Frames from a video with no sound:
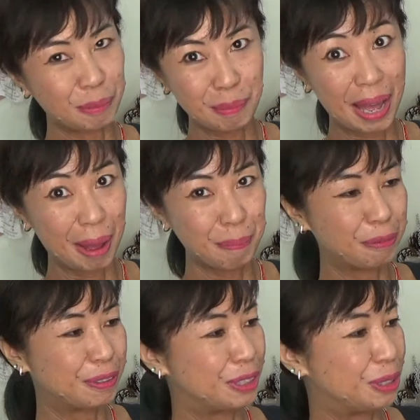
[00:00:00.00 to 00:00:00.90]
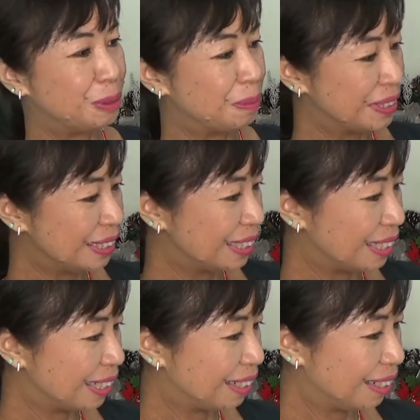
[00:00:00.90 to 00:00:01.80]
map of the Tube, isn't
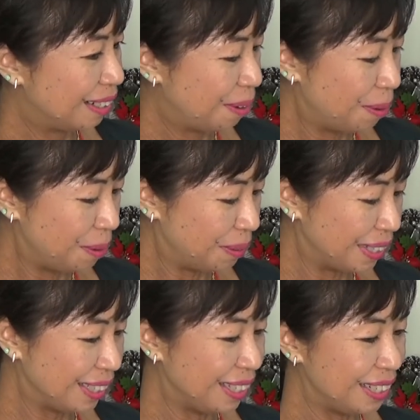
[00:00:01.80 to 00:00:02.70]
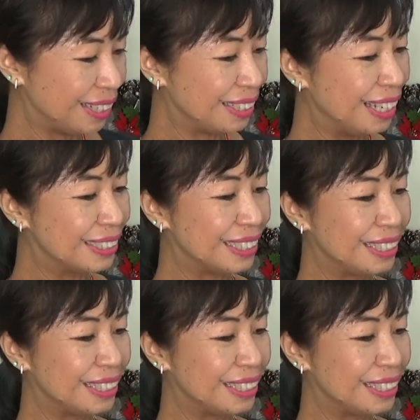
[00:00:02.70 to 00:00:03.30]
it? Oh, look at that! It